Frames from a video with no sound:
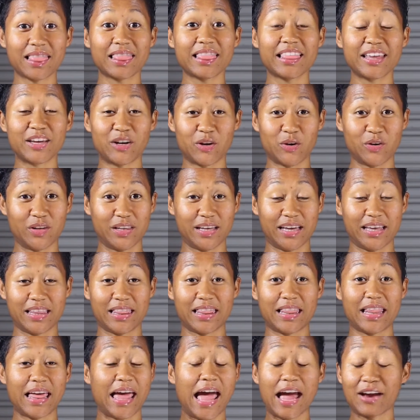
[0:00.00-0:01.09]

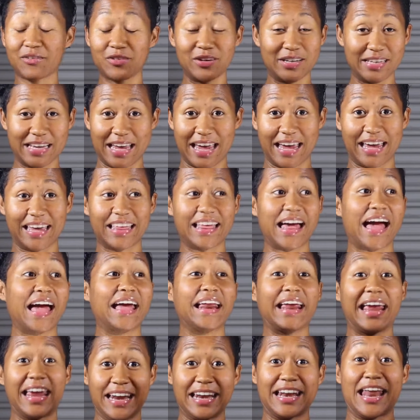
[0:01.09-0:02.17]
Literally, every day
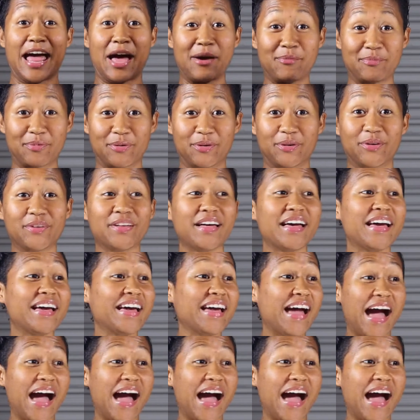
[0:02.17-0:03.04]
I ate an apple.